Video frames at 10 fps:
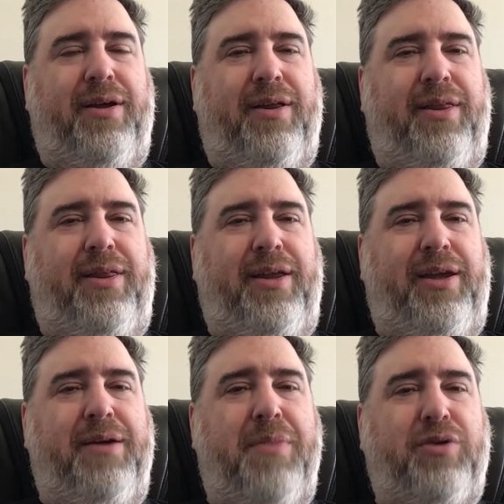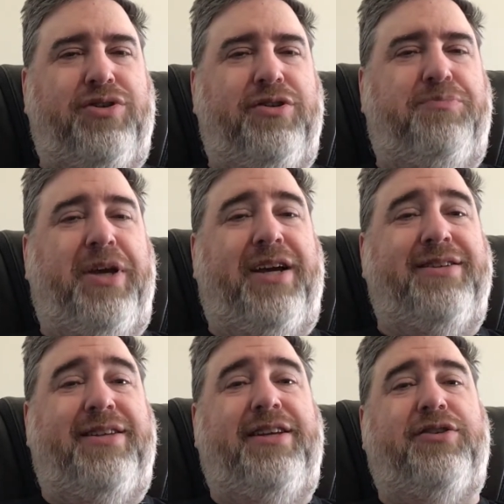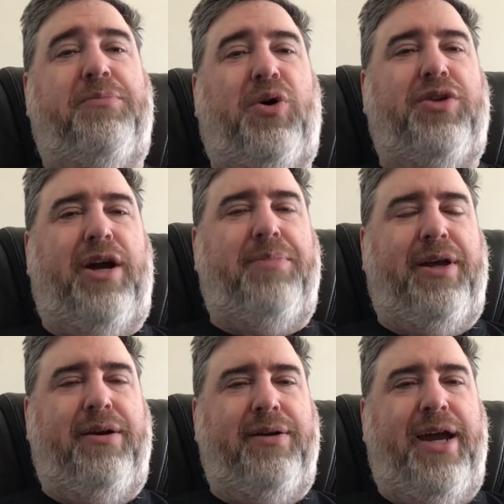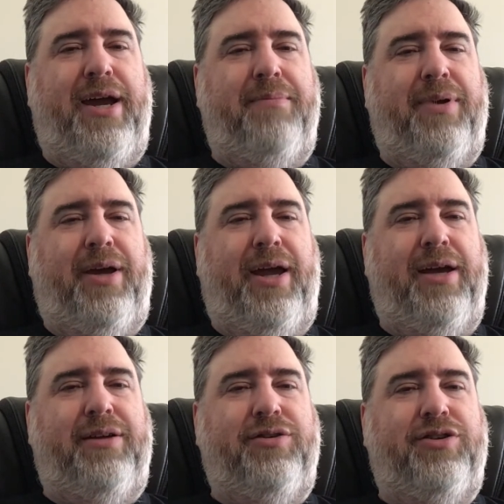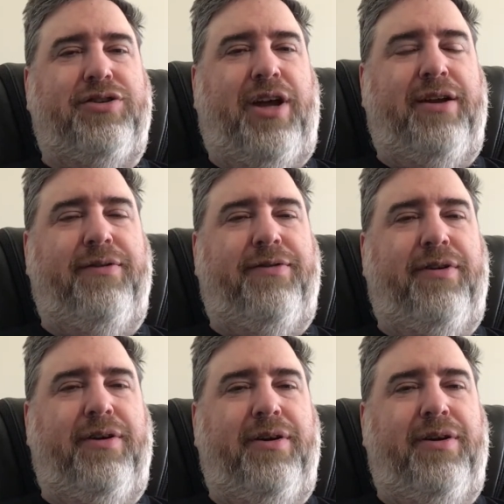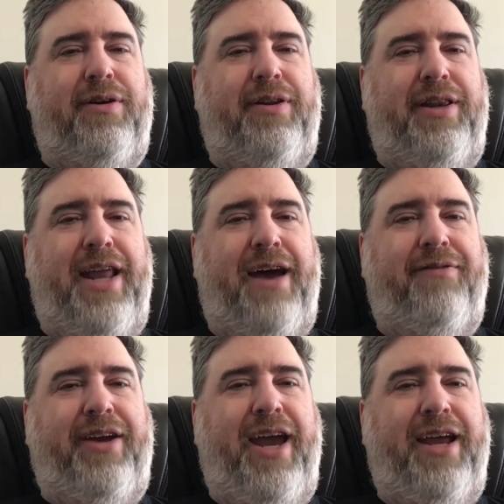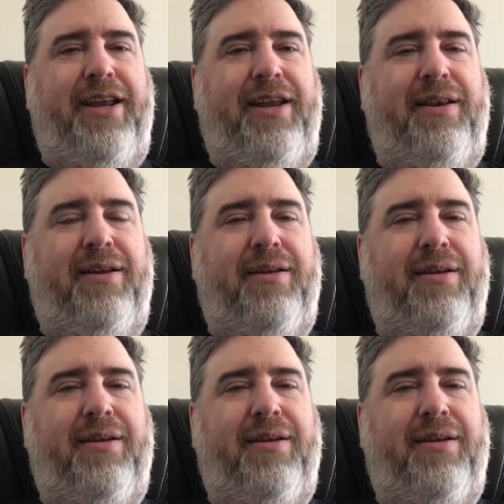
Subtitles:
the emotions because it is a multiplayer game, and just kind of navigating